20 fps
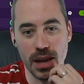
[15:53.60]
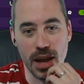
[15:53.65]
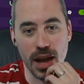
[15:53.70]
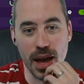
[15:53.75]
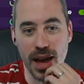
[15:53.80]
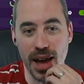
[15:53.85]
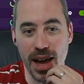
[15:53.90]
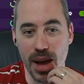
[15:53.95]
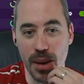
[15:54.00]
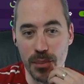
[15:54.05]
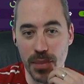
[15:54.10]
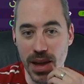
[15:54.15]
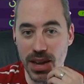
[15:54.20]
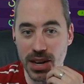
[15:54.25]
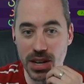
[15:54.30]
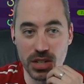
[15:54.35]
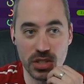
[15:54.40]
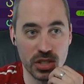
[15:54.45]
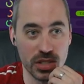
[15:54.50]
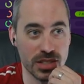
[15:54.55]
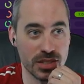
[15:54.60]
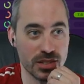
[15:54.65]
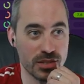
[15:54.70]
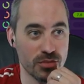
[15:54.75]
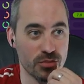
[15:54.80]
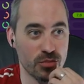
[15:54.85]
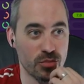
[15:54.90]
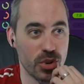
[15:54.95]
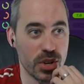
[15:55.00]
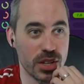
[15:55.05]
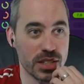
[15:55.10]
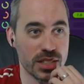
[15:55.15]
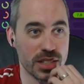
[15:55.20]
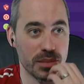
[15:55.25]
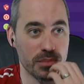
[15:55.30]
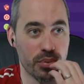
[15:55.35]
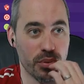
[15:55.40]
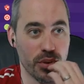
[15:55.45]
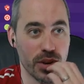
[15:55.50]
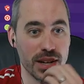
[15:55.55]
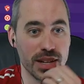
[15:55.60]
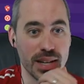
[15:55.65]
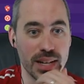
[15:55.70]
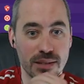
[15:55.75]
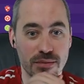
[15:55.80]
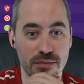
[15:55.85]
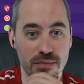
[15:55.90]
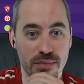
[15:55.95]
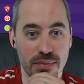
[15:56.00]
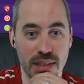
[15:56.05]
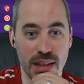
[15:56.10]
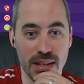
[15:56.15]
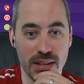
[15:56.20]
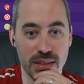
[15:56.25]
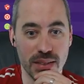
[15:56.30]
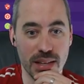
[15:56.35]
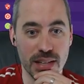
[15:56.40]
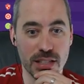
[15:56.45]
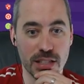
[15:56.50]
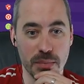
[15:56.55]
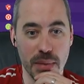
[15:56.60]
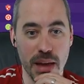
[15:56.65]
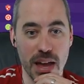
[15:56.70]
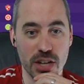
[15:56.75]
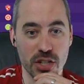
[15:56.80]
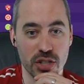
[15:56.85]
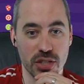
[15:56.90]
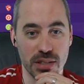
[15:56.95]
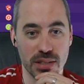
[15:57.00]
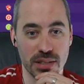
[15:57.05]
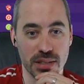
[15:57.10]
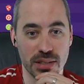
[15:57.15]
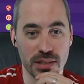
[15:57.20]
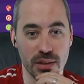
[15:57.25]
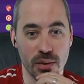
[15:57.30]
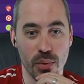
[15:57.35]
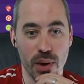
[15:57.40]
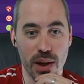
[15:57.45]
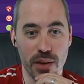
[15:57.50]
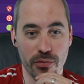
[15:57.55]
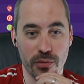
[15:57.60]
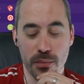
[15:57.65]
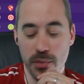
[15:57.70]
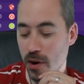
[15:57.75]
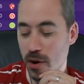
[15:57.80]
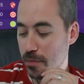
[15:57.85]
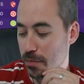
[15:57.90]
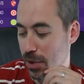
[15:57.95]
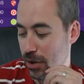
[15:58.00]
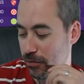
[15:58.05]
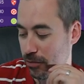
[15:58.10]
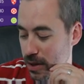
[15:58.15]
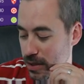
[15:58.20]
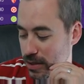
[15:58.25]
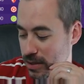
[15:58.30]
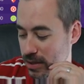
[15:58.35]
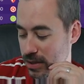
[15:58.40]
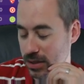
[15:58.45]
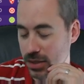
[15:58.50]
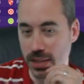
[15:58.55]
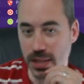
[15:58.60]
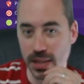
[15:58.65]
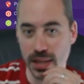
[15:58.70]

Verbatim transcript: Um, and it just wasn't pretty. They they smashed us away from home, my friends.